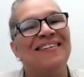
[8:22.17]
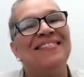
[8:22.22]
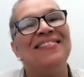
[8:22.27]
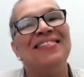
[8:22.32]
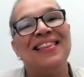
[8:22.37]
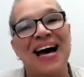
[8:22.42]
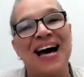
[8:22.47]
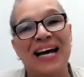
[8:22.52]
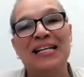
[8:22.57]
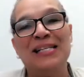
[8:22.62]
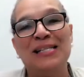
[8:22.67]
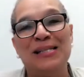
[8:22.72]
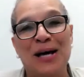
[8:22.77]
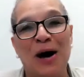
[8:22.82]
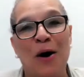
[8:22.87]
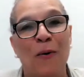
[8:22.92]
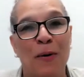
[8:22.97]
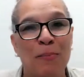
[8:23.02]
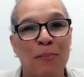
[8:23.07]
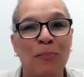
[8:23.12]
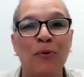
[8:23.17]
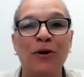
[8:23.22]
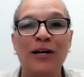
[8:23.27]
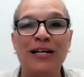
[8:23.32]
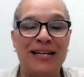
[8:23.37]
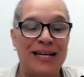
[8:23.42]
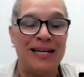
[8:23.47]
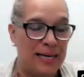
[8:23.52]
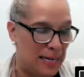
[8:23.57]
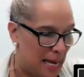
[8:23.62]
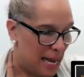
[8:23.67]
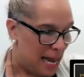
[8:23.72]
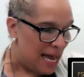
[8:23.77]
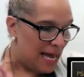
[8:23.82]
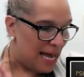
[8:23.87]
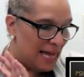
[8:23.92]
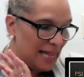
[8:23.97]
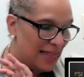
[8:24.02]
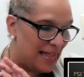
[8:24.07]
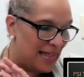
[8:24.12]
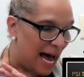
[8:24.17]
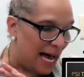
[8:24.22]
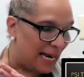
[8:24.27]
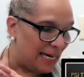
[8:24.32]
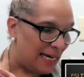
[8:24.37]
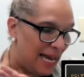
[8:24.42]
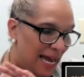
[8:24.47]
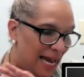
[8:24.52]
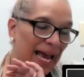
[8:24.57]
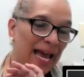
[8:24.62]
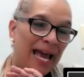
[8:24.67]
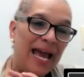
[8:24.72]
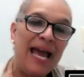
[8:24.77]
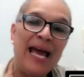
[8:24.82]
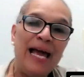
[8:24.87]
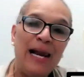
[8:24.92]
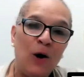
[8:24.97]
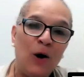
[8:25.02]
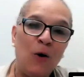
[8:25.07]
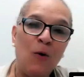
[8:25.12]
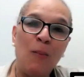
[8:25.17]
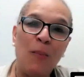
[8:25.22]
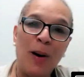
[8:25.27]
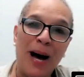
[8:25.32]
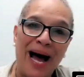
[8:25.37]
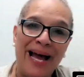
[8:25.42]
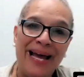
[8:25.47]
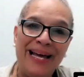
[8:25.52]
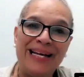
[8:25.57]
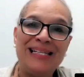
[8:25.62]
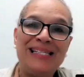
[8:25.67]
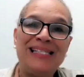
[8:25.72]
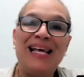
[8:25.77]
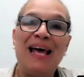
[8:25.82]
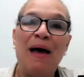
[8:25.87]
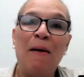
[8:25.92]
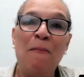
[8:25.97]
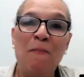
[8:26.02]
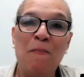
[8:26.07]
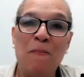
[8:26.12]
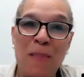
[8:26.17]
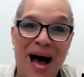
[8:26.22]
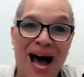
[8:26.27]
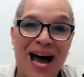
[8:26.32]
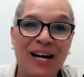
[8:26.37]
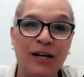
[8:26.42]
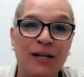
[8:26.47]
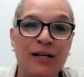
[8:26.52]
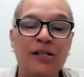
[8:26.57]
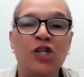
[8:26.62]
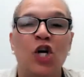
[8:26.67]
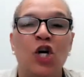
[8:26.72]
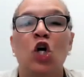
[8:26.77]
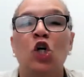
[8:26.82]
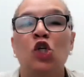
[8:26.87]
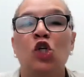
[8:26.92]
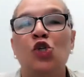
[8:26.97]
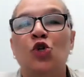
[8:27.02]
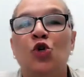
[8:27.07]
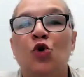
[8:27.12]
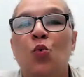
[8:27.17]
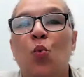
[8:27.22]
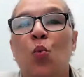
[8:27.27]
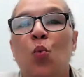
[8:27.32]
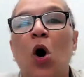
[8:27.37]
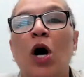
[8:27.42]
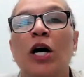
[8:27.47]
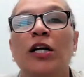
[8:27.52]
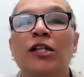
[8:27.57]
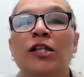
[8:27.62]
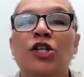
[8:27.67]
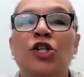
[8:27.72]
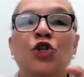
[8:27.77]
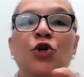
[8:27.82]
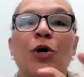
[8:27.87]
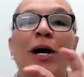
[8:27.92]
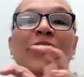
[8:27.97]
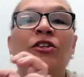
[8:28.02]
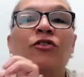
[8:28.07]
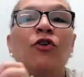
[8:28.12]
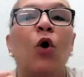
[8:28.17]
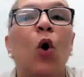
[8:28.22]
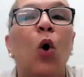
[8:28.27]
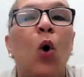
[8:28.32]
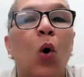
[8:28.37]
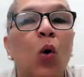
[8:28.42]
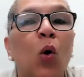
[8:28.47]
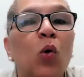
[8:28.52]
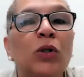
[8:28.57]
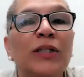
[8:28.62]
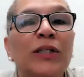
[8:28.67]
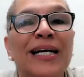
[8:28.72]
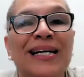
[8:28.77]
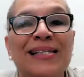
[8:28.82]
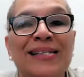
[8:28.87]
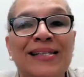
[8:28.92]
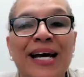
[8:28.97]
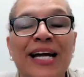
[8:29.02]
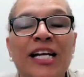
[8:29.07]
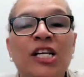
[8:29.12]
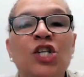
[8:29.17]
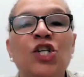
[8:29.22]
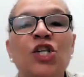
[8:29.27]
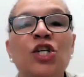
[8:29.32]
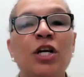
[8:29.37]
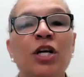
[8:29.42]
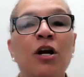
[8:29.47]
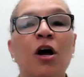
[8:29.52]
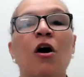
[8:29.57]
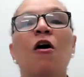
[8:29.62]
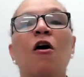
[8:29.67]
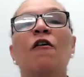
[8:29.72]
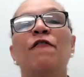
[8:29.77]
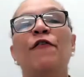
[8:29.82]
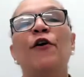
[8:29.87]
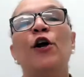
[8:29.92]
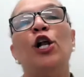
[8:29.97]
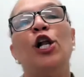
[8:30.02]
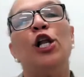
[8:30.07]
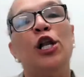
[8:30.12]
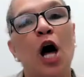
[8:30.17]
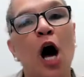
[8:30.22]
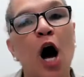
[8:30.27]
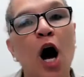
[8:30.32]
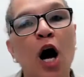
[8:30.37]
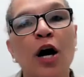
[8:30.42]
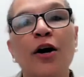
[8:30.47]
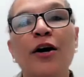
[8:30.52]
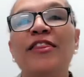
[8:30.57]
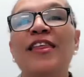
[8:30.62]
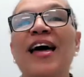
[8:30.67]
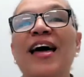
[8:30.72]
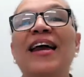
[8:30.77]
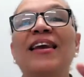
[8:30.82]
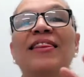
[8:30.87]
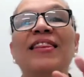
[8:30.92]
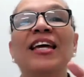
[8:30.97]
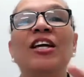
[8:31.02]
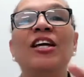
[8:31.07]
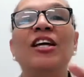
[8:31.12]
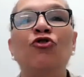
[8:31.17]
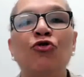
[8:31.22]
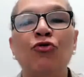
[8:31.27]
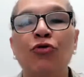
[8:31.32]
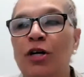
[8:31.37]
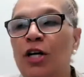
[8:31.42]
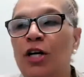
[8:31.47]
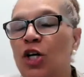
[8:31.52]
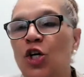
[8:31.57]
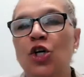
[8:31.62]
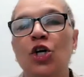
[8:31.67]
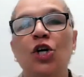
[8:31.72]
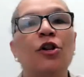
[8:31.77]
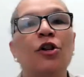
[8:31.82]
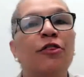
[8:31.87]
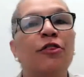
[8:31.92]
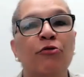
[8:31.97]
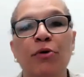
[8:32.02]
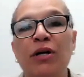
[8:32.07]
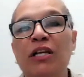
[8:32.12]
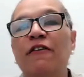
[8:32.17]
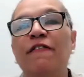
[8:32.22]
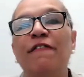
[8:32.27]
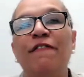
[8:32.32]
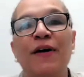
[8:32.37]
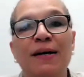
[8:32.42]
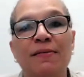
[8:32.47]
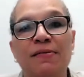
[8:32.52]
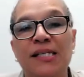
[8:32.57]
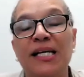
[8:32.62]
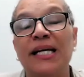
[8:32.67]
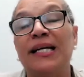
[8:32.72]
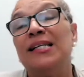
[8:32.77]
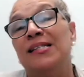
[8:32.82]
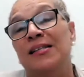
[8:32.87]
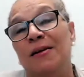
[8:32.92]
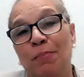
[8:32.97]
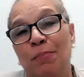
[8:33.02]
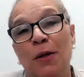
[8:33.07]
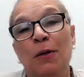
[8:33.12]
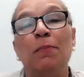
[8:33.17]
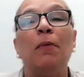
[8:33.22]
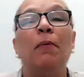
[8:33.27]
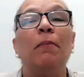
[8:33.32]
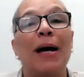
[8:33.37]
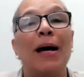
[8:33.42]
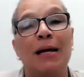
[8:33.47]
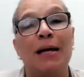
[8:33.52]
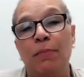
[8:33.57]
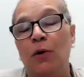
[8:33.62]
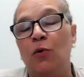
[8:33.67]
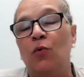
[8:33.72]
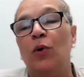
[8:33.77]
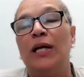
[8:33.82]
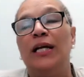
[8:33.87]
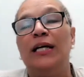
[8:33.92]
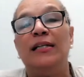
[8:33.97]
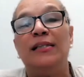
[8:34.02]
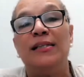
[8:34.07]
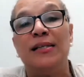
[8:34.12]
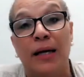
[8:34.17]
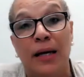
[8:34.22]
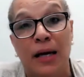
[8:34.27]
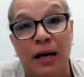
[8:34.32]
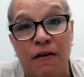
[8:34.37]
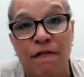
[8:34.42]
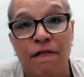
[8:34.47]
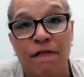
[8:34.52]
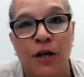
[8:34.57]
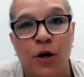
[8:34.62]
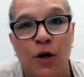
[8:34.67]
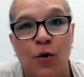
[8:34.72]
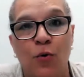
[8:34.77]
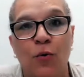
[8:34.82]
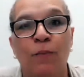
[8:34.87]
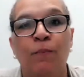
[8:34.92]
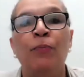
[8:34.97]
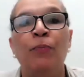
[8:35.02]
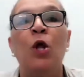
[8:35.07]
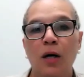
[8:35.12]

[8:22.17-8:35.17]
That is how important that halo bias matters. So you want to try to hold attention for longer than the traditional 3 to 5 seconds that people might be willing to give you.